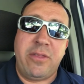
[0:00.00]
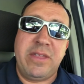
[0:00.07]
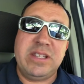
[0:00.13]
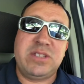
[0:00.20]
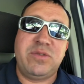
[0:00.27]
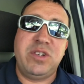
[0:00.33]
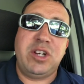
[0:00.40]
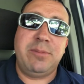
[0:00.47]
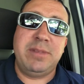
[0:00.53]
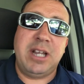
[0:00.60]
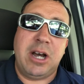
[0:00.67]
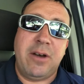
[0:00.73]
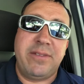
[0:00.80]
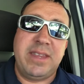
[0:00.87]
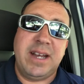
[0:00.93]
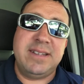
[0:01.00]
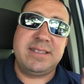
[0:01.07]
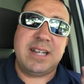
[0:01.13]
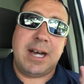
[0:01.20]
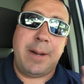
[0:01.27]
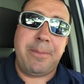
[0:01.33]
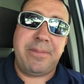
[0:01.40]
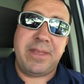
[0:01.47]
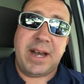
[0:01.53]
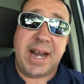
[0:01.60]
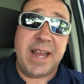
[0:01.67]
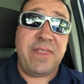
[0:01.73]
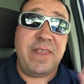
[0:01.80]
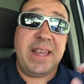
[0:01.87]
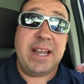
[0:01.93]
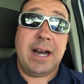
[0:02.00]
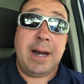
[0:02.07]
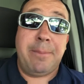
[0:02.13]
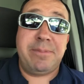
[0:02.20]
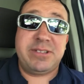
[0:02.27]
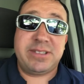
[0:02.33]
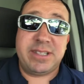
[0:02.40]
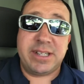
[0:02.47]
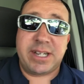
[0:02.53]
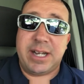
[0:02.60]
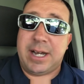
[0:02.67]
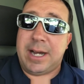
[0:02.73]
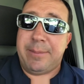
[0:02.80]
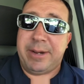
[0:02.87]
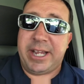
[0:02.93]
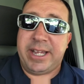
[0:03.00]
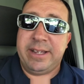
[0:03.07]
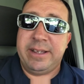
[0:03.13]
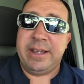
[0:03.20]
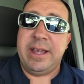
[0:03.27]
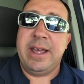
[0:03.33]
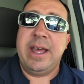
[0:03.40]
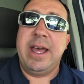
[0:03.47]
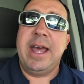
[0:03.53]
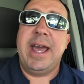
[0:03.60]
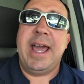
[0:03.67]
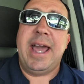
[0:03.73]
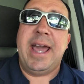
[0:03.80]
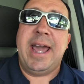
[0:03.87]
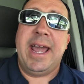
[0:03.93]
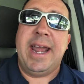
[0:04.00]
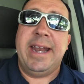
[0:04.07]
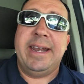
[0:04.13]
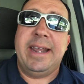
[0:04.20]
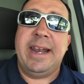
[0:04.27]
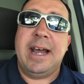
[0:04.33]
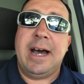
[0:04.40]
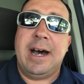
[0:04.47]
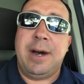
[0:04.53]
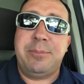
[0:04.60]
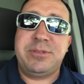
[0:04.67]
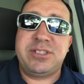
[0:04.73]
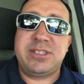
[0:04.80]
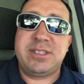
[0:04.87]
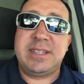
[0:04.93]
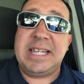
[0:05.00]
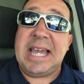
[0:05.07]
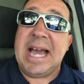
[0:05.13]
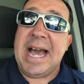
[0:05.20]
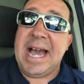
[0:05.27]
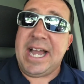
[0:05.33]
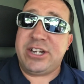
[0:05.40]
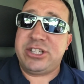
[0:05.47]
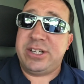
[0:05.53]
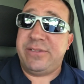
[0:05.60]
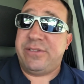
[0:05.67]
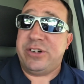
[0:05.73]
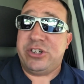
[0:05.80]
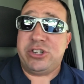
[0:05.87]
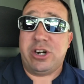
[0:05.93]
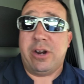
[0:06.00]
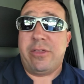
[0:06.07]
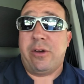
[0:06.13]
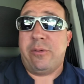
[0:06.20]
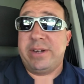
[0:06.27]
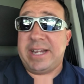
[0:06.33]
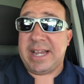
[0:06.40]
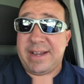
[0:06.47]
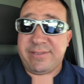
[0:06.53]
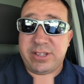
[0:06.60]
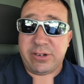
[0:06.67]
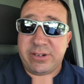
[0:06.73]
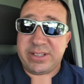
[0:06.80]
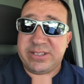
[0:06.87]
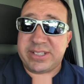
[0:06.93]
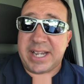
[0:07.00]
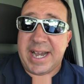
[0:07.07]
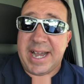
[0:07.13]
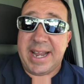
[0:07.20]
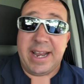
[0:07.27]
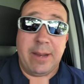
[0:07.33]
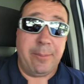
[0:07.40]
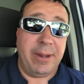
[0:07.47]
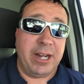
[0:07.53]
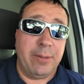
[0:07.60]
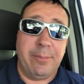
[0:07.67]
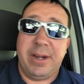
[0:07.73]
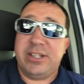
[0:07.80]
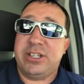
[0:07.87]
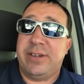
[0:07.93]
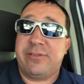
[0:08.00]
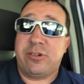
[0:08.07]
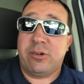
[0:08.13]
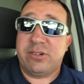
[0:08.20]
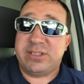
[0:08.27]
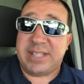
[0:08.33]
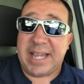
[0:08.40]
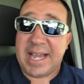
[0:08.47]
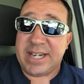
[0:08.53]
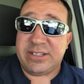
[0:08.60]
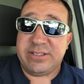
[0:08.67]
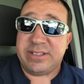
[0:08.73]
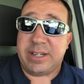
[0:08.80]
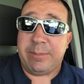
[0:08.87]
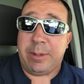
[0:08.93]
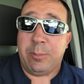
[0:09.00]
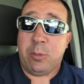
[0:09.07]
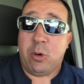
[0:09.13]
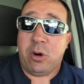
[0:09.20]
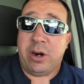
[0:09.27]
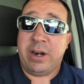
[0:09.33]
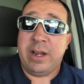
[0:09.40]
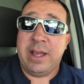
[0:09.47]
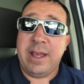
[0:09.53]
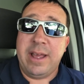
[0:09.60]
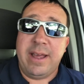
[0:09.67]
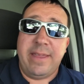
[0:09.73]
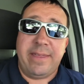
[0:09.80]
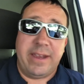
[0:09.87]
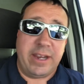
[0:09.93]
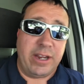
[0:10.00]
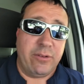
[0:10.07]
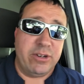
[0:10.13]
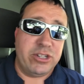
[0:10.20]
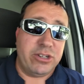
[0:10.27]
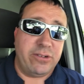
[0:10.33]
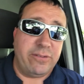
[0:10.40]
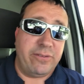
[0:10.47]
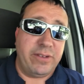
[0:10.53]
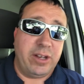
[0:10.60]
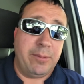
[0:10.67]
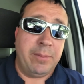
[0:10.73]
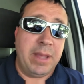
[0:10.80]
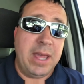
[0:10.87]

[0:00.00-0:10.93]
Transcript: This film, though, does up, I think, ups the comedy and it ups the action for sure. Although, when you have Tony Scott and a bigger budget, of course, the action is going to be more than the original film.